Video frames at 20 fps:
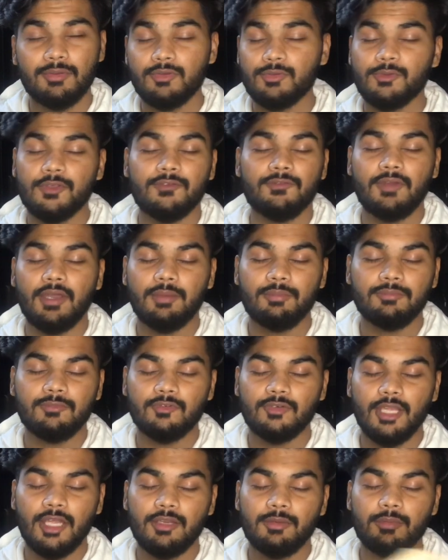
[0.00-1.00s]
if
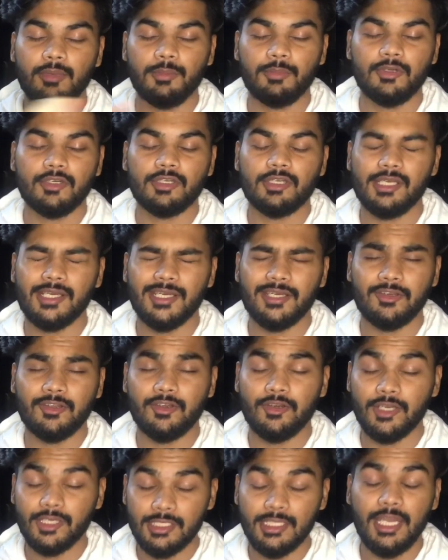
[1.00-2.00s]
I remember it
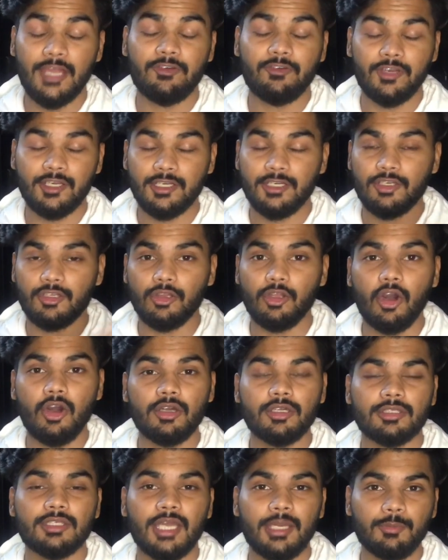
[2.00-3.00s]
correctly, I read it a
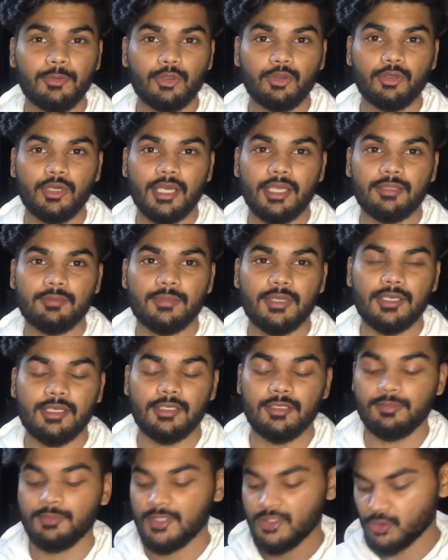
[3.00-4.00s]
long time ago
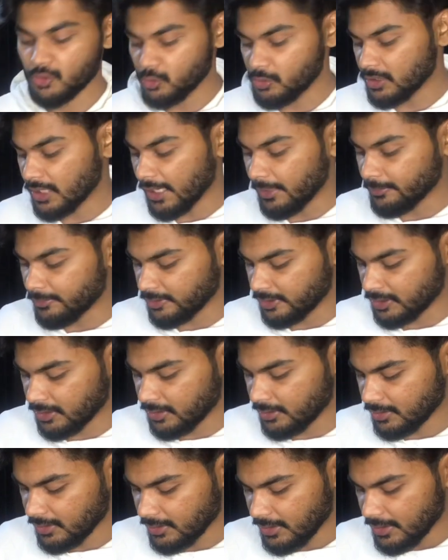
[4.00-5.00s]
in my school library.
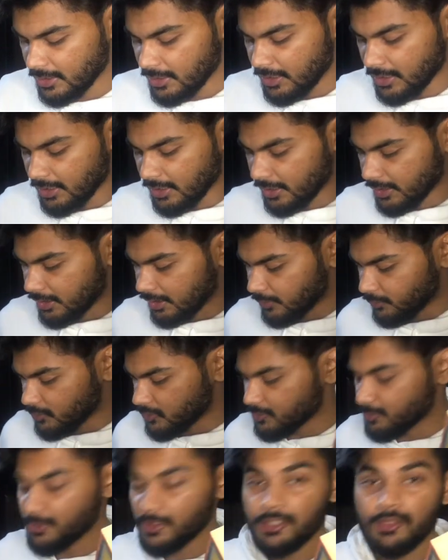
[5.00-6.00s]
It was
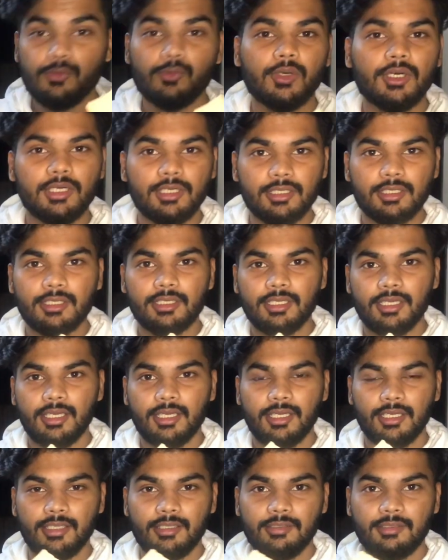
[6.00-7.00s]
a brilliant work,
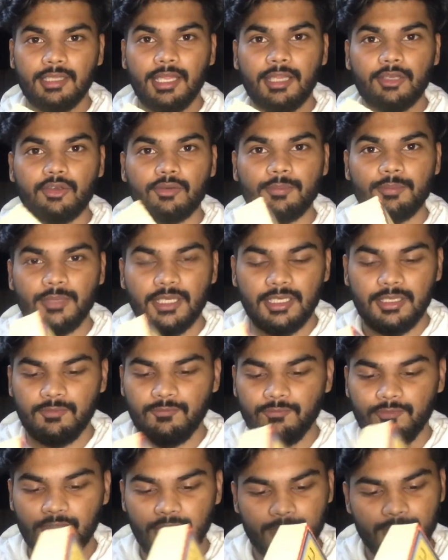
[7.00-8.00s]
and that made
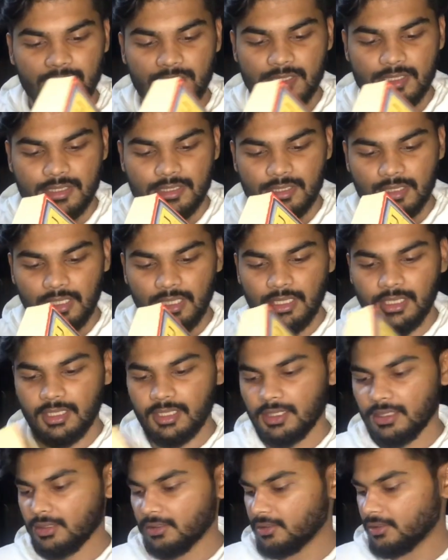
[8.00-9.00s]
him famous.
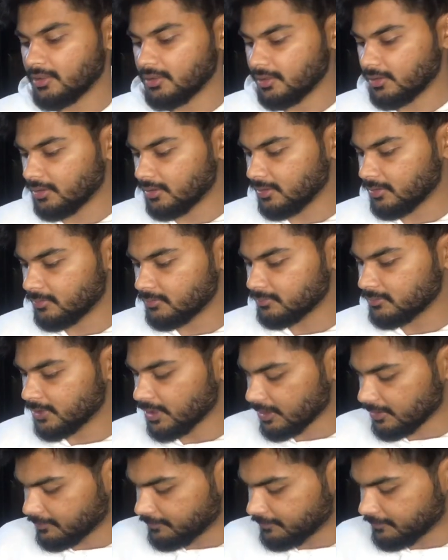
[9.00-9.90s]
And yeah,